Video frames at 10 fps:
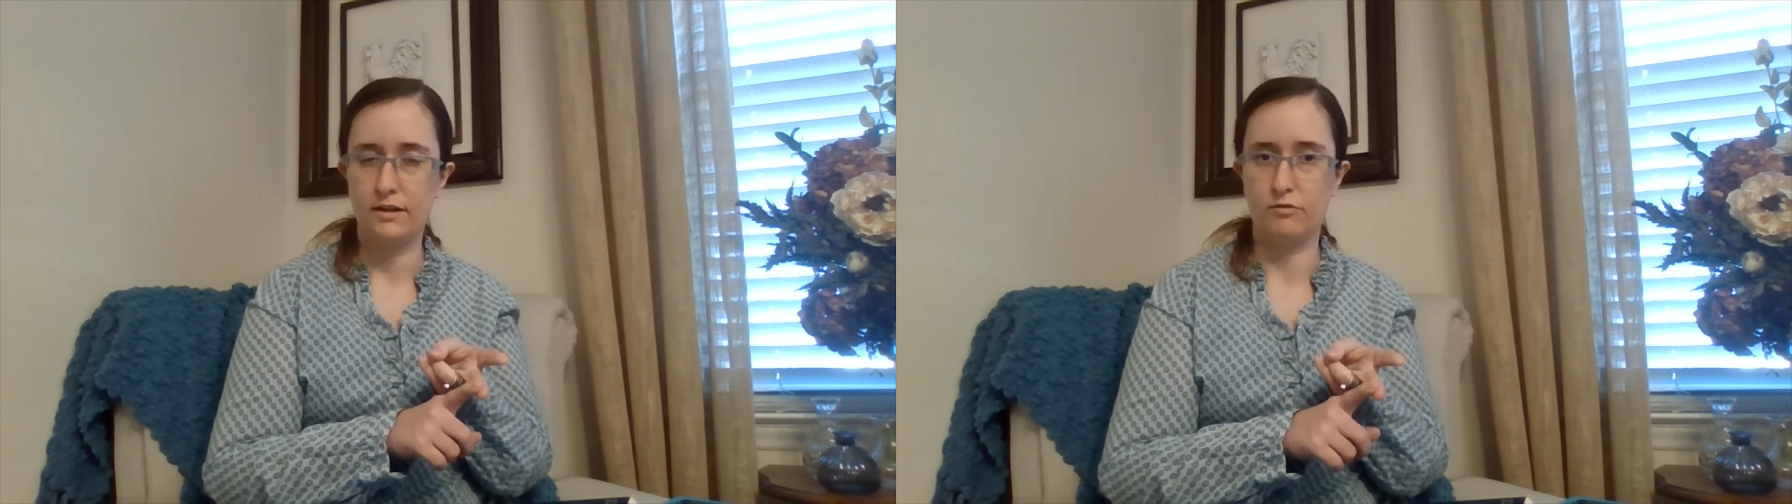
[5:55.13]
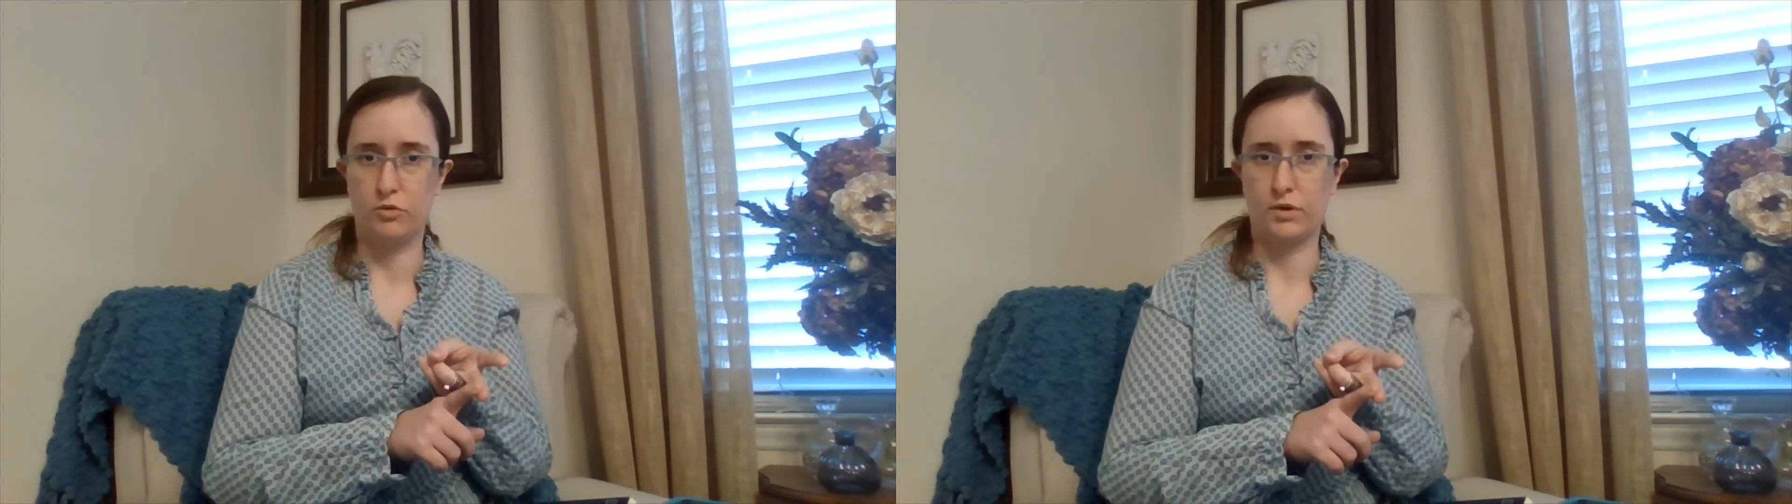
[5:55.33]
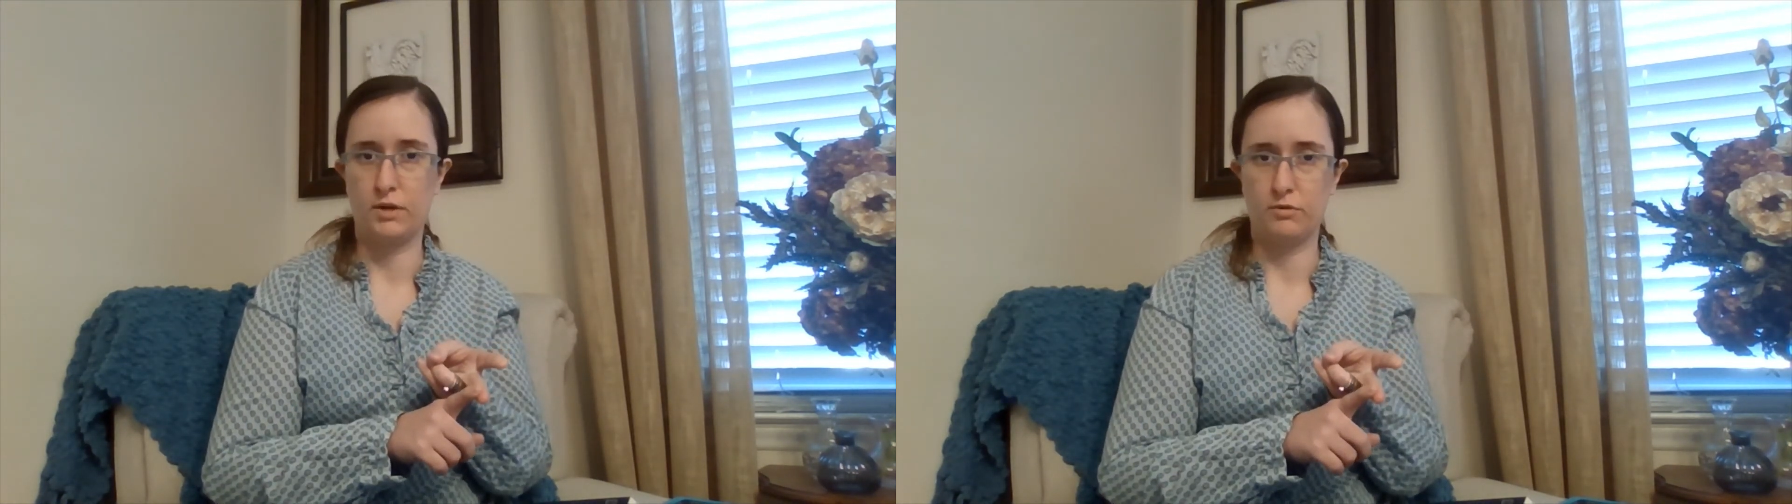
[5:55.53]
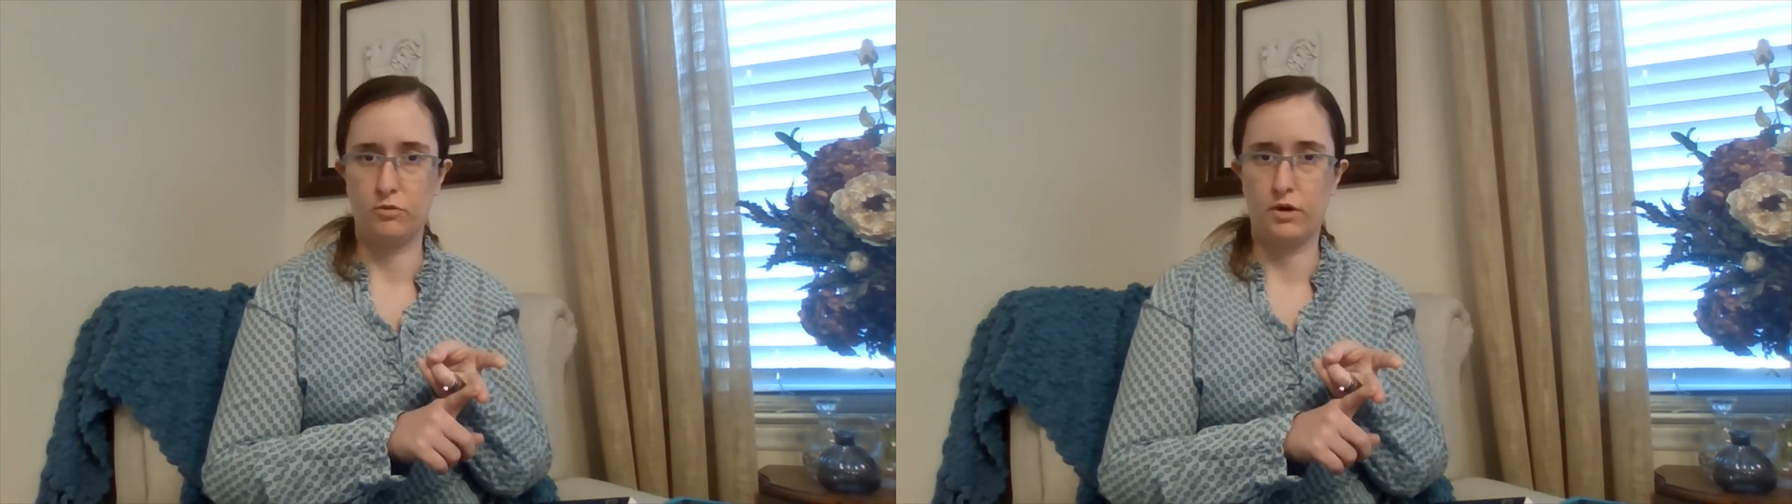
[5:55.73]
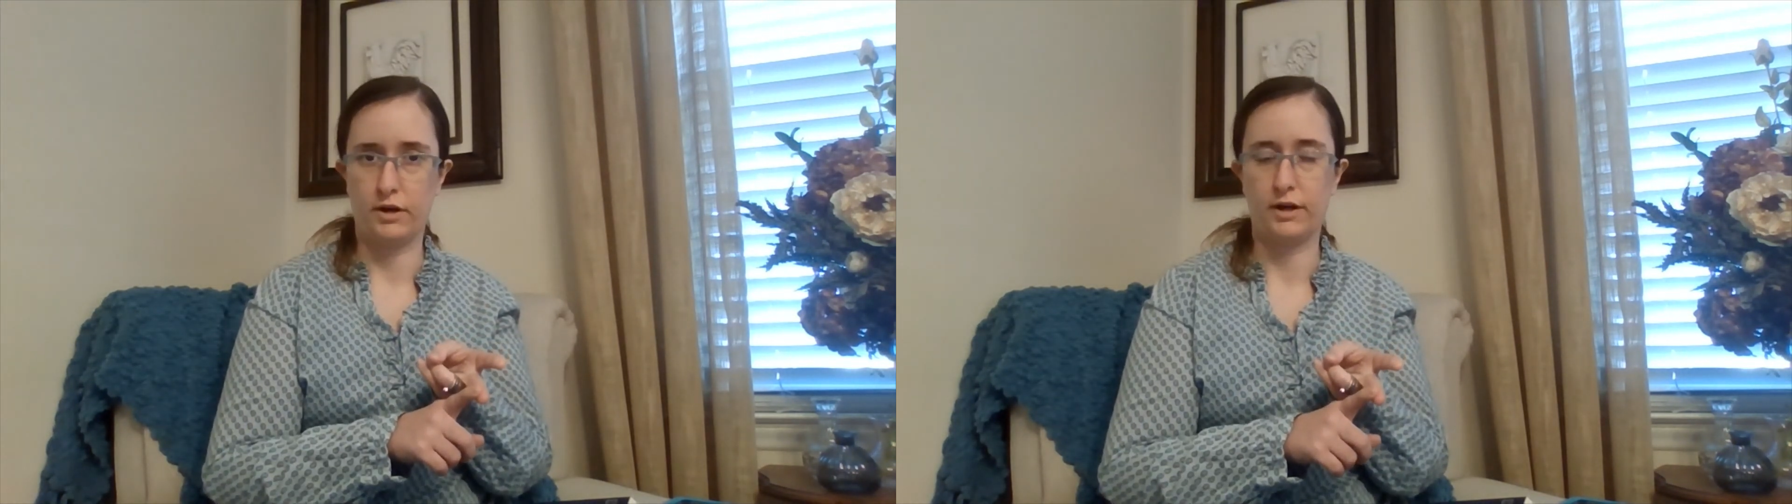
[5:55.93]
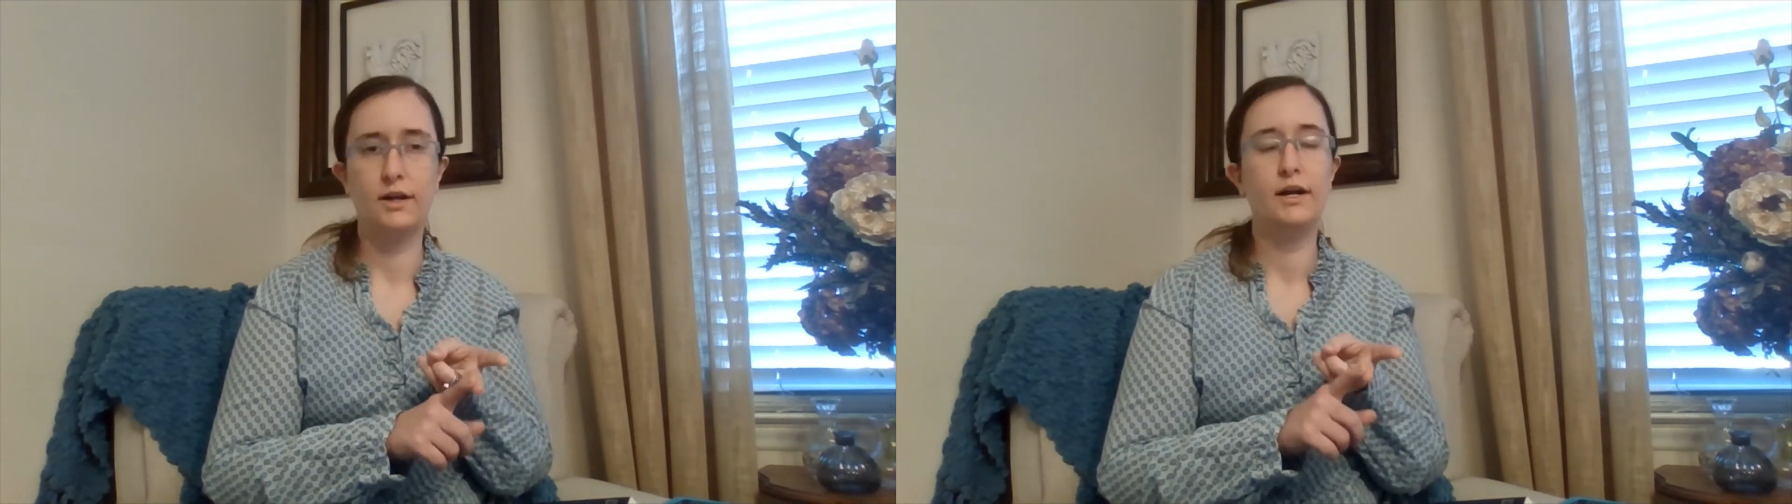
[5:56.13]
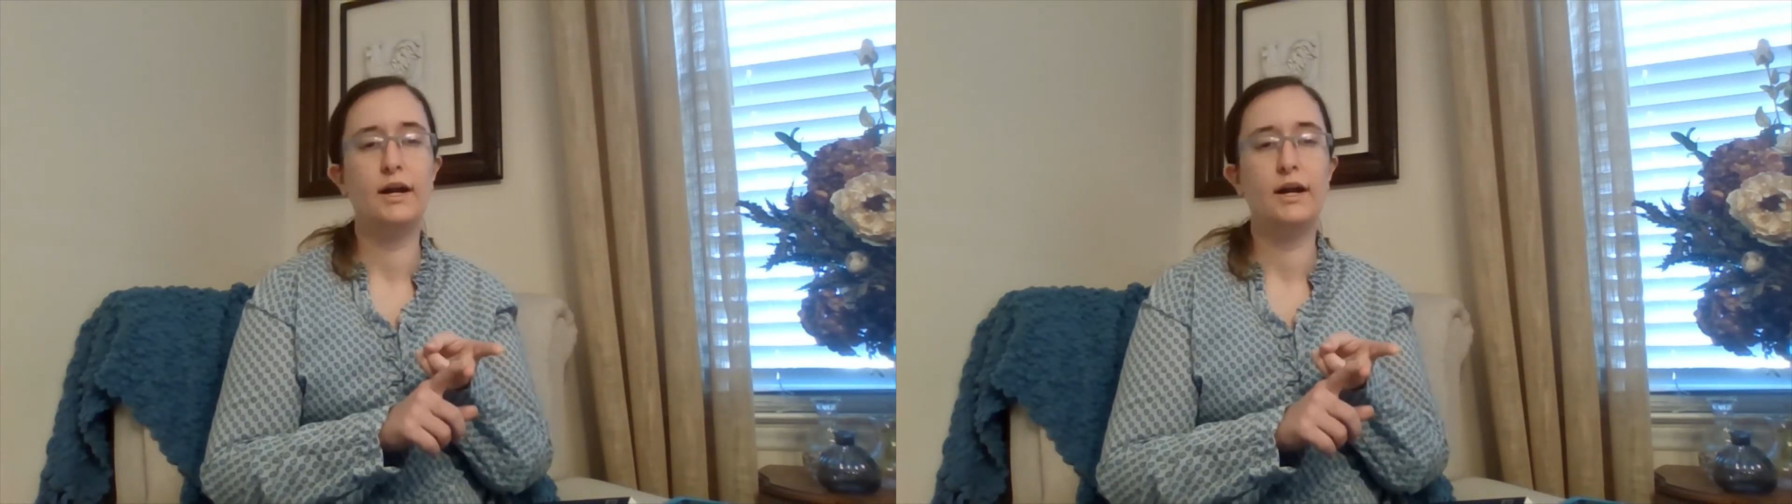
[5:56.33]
of the realm of water,